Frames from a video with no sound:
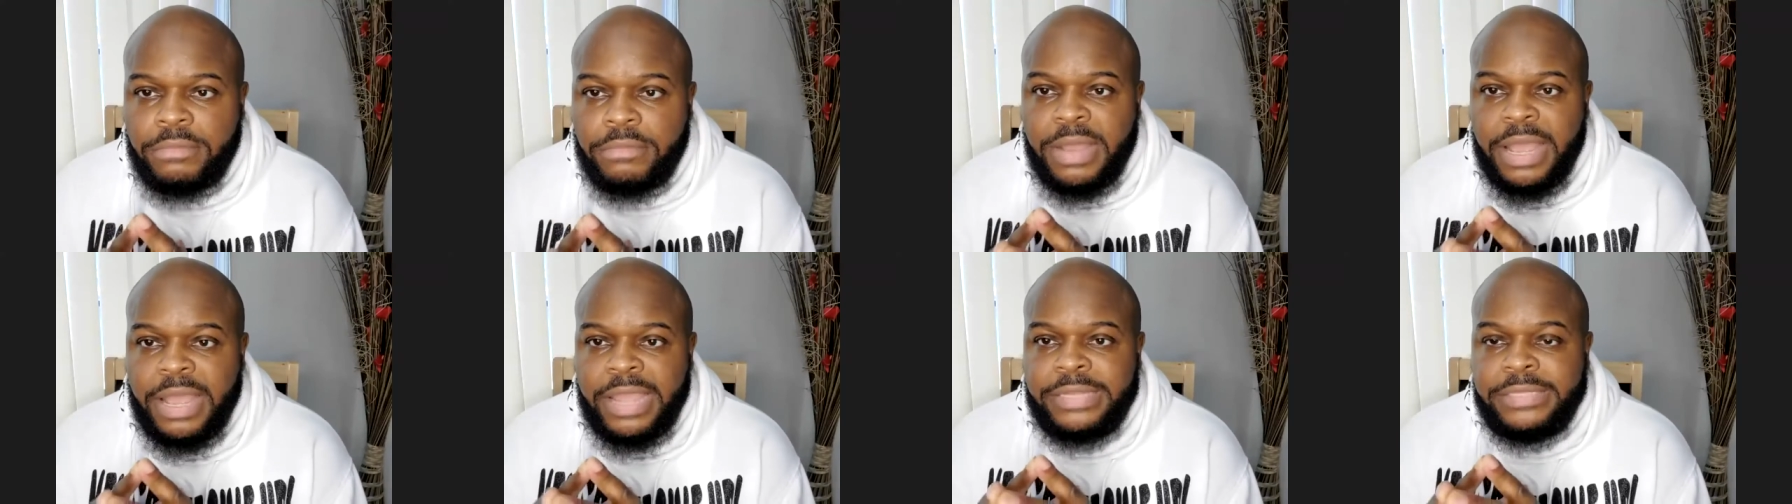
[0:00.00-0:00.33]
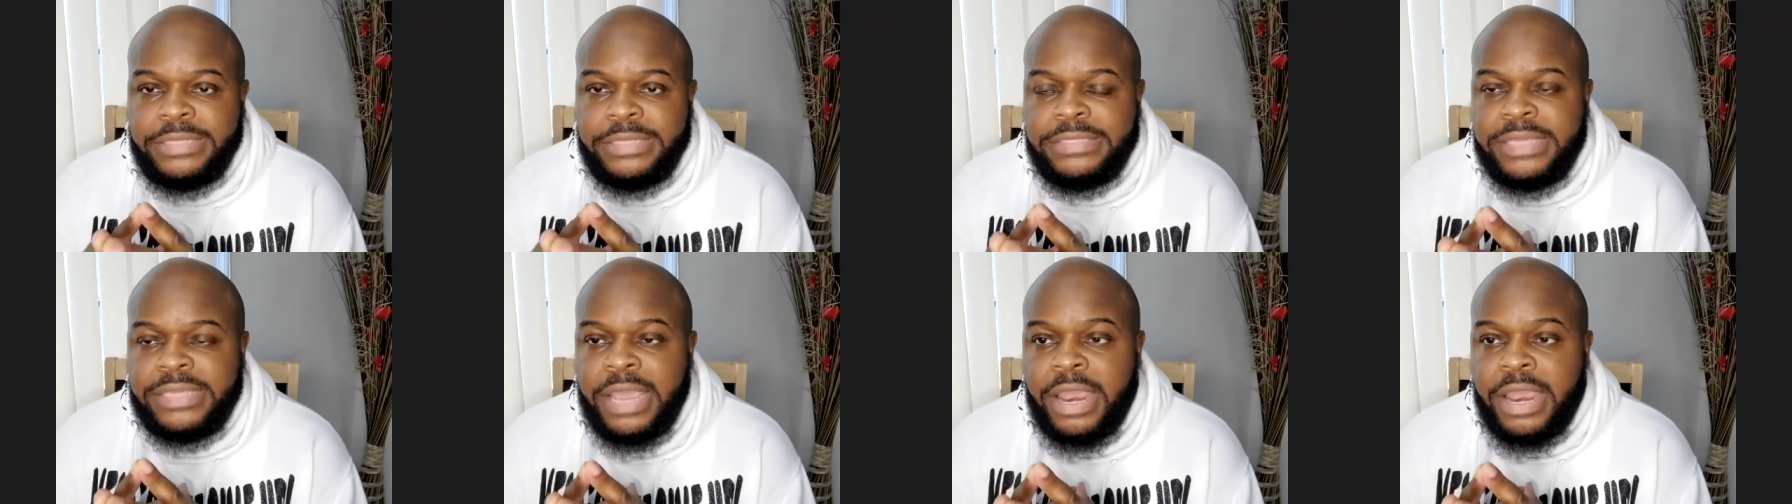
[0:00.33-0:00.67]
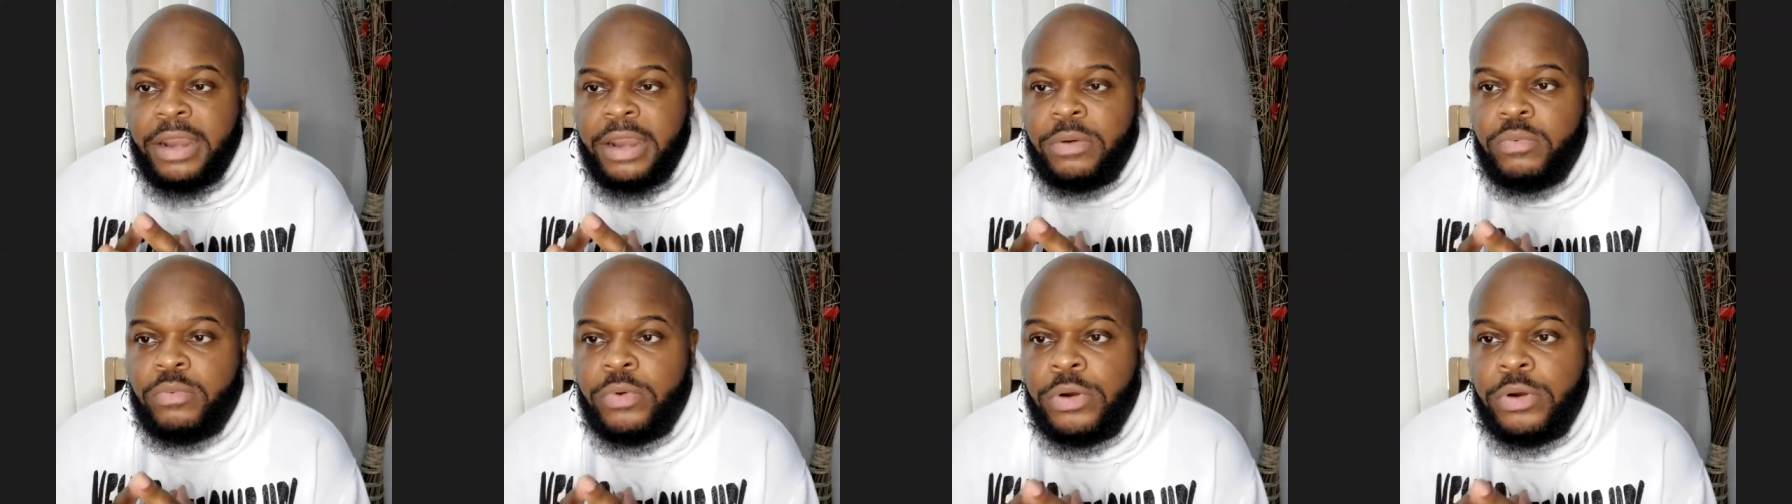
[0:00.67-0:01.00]
my
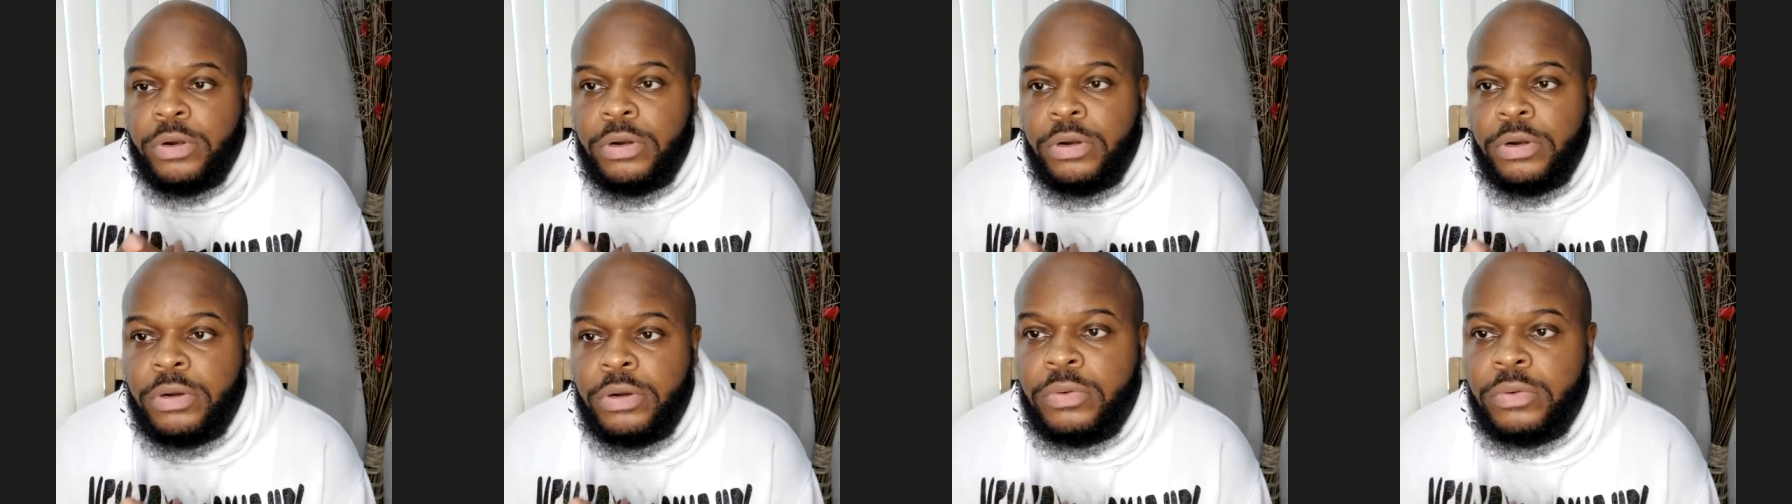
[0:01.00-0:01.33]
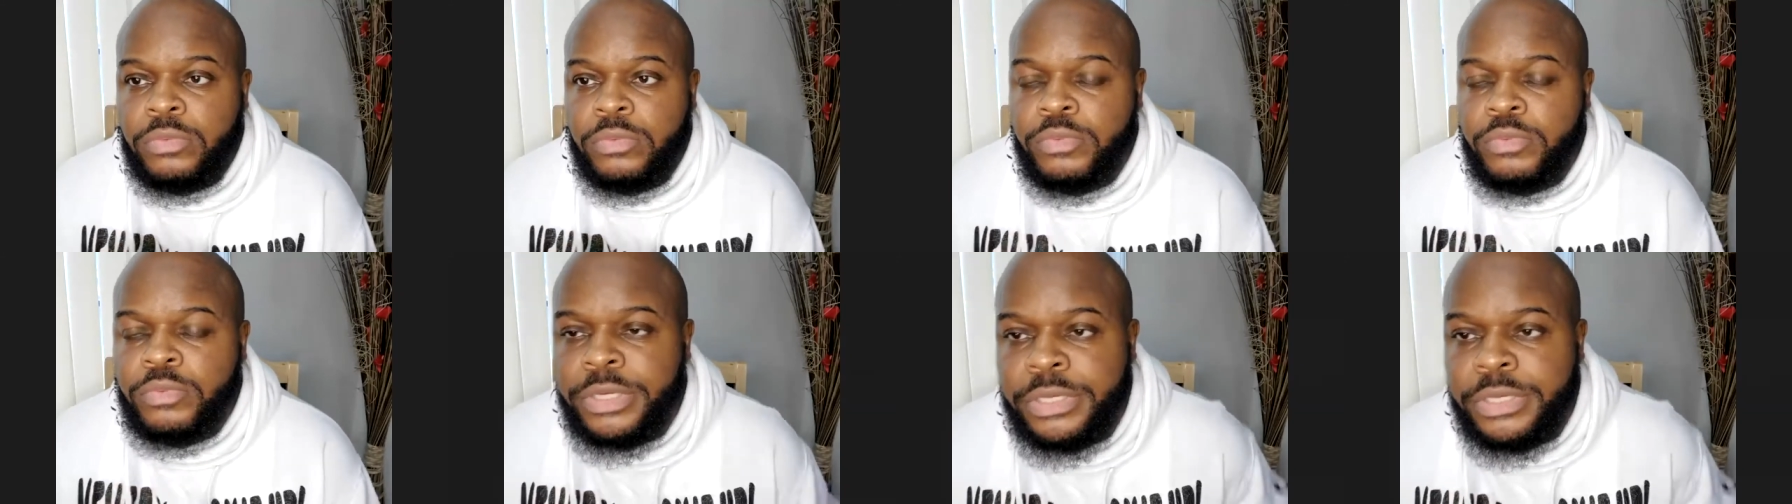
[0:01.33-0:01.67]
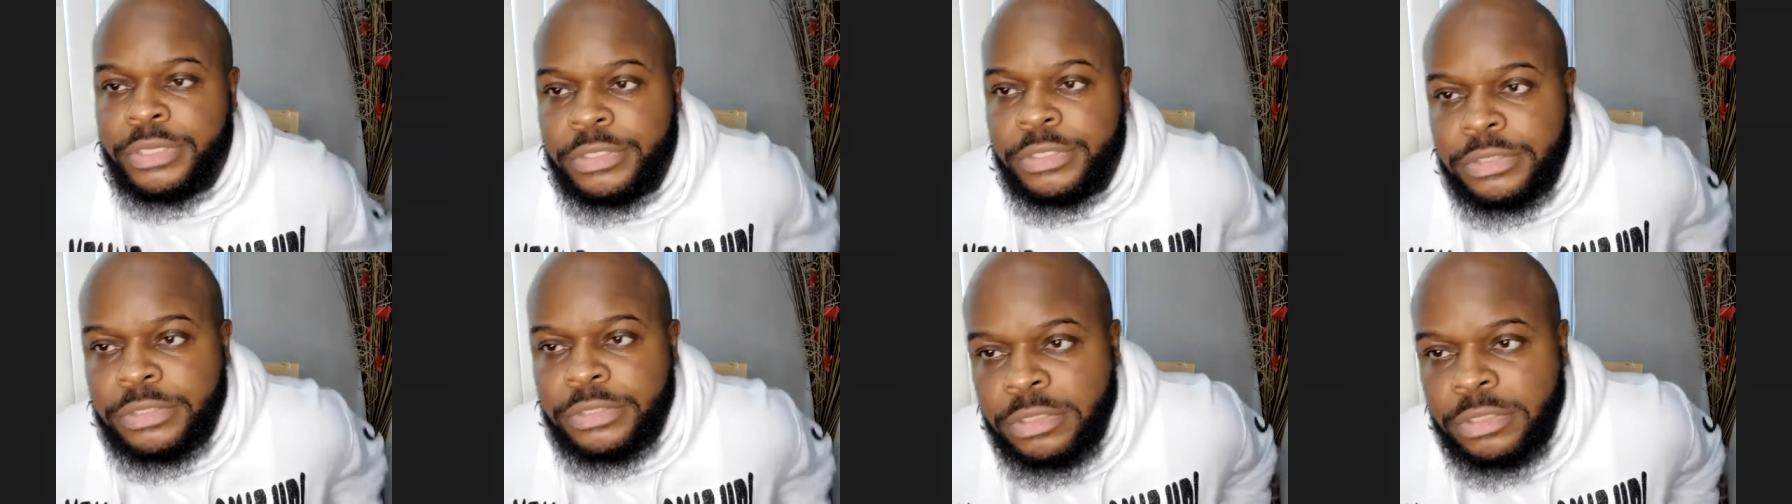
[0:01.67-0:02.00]
entire world
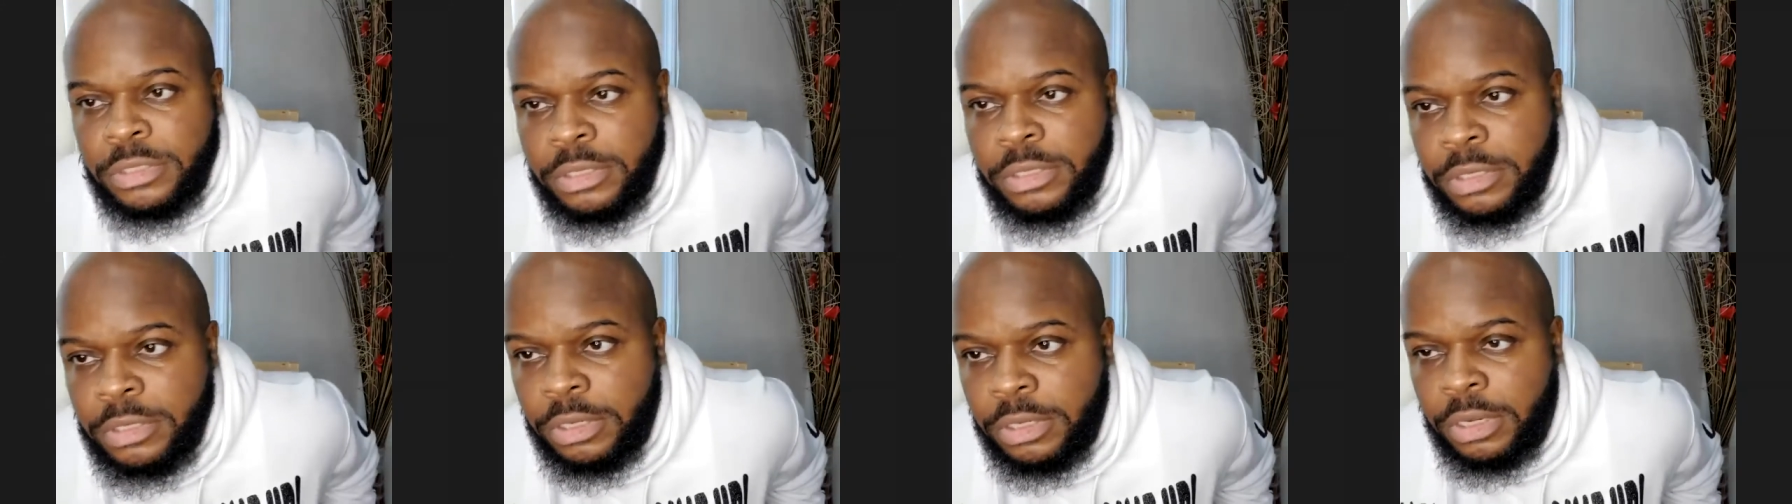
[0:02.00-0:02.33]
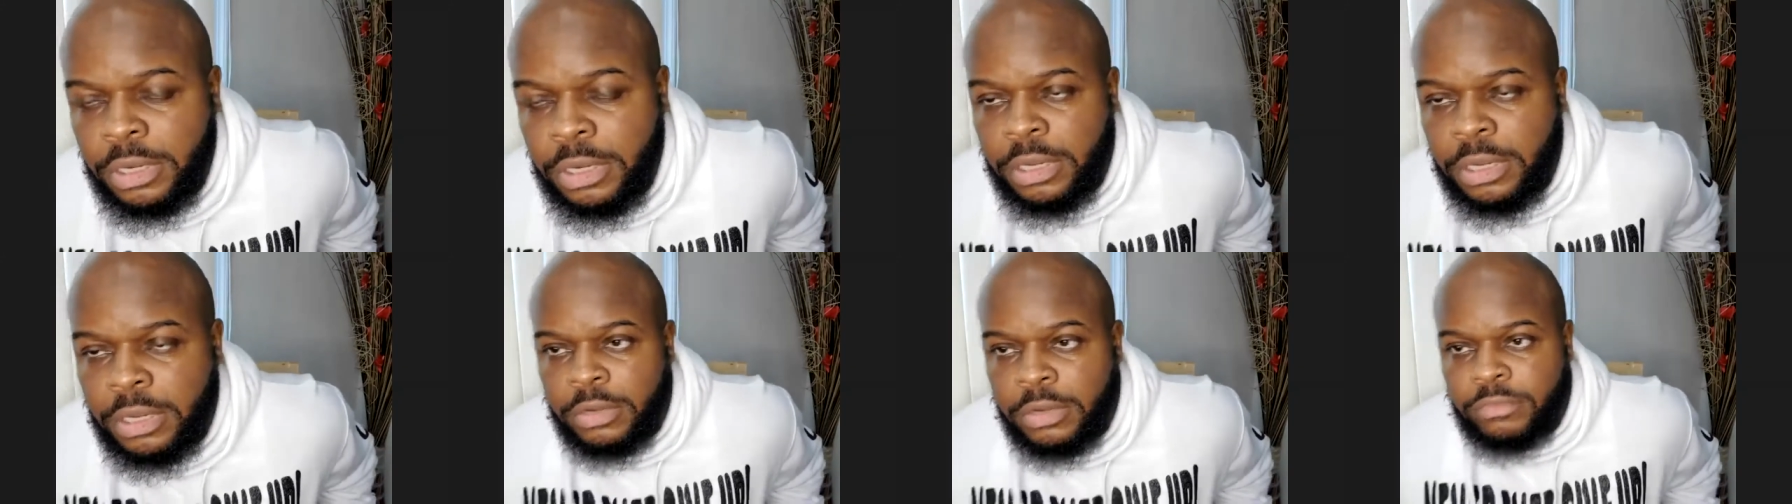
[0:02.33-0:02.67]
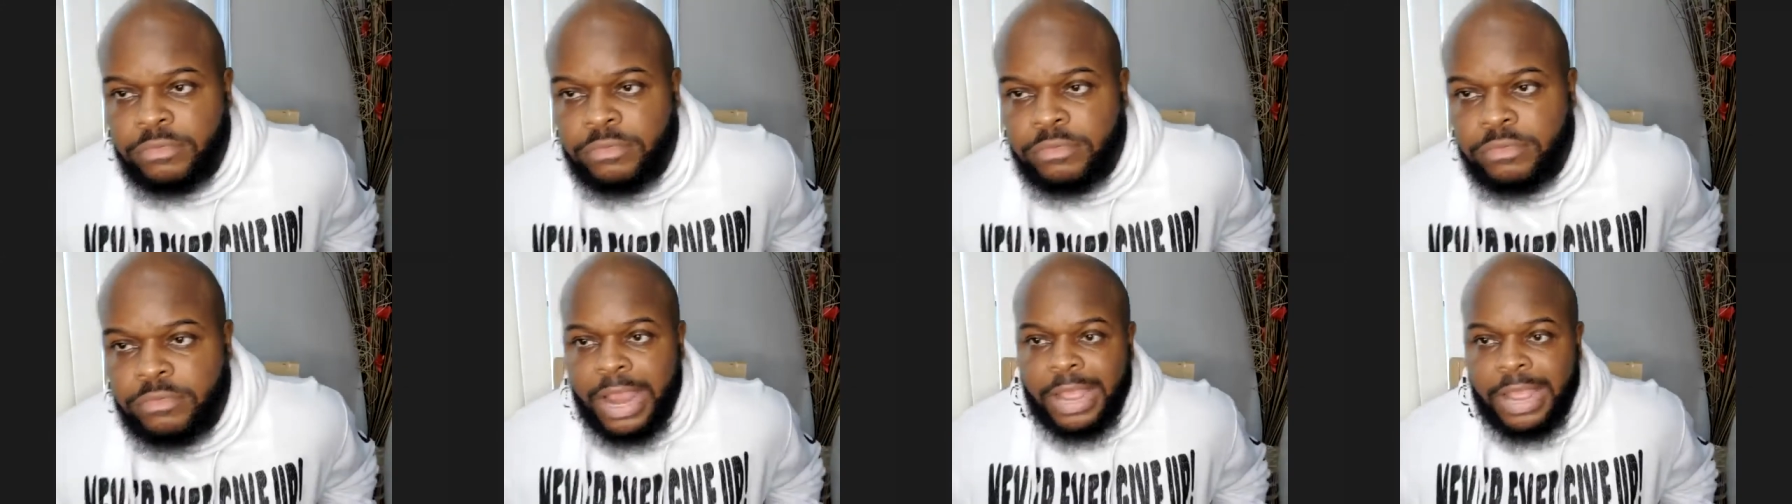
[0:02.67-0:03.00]
was uh,
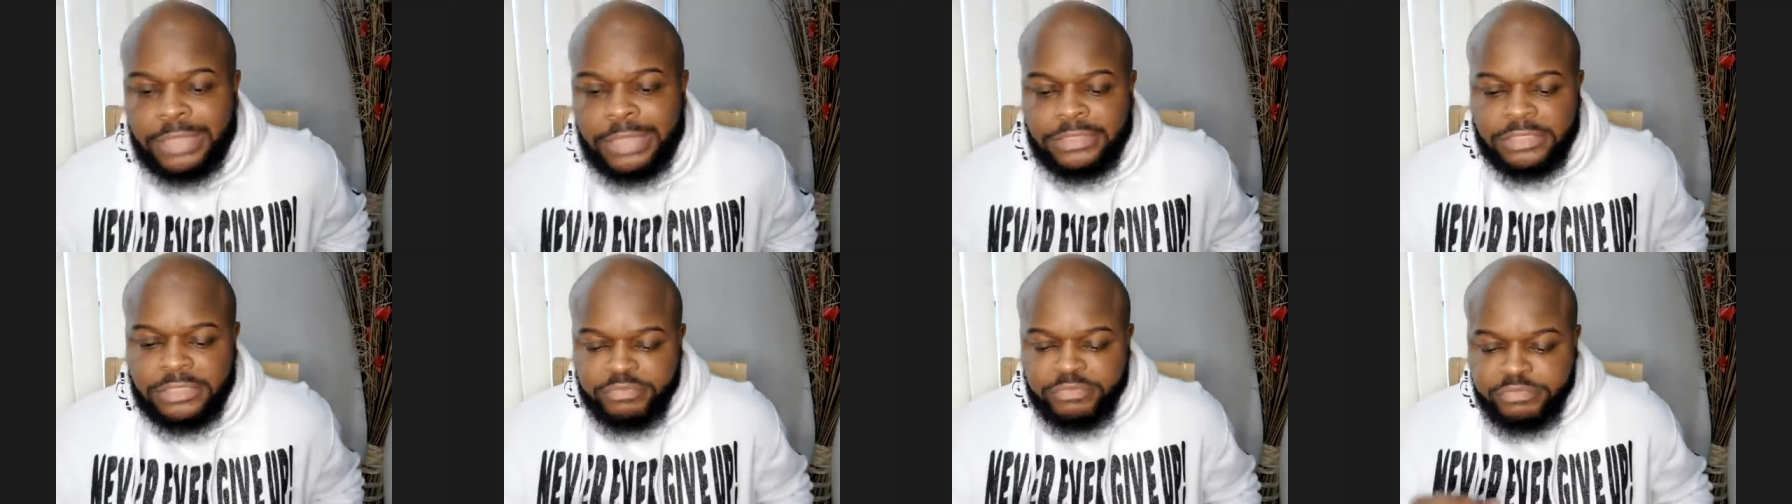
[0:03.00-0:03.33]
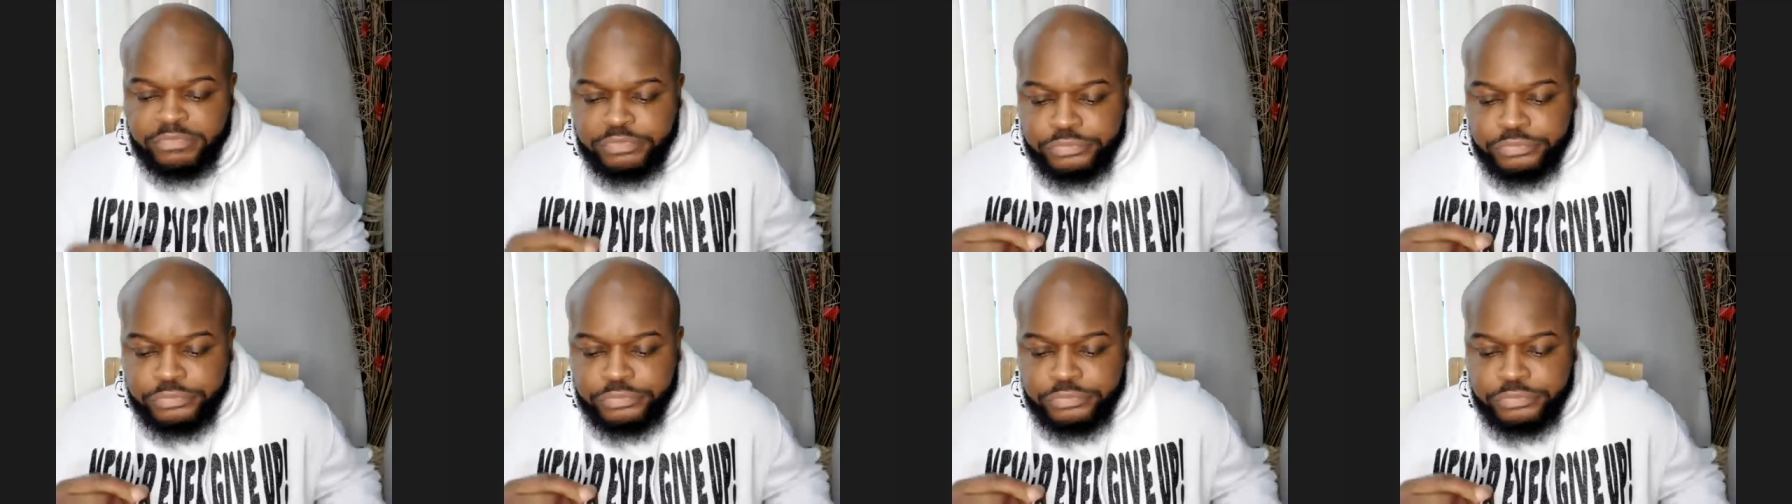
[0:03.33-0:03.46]
rocked.